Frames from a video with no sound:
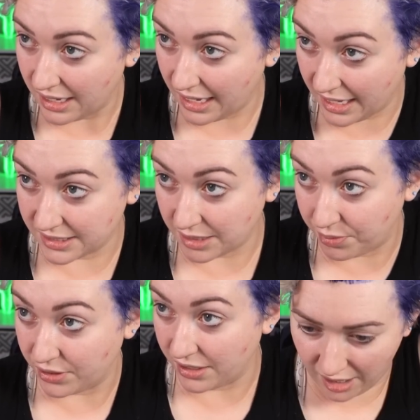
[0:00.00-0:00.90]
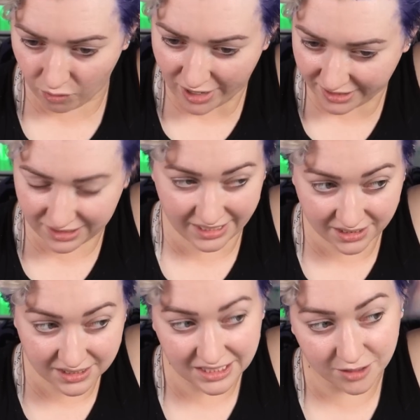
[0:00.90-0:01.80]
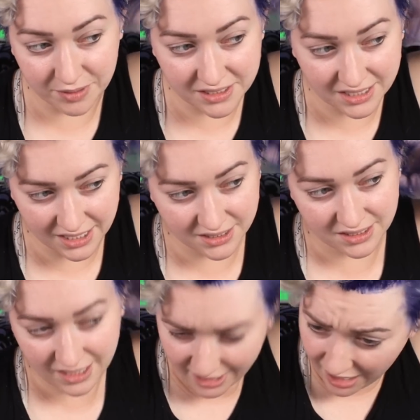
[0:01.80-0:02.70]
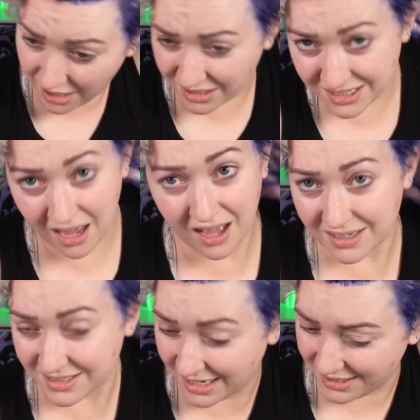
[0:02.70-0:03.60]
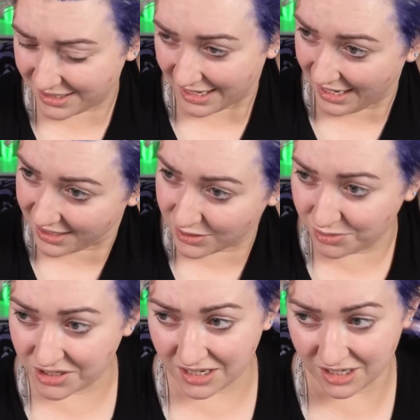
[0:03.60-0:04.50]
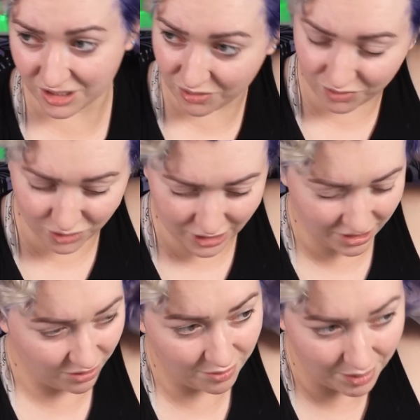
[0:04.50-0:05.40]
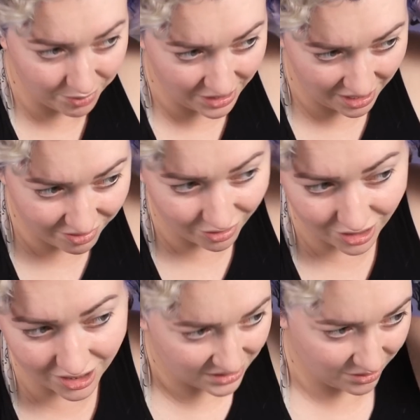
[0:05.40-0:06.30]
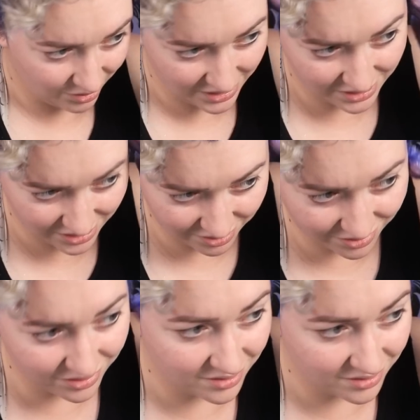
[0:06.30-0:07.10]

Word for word: and I put uh, Rhett Link's ear biscuits. And I got a ton done today. So I'm just kind of trying to remember that for the rest of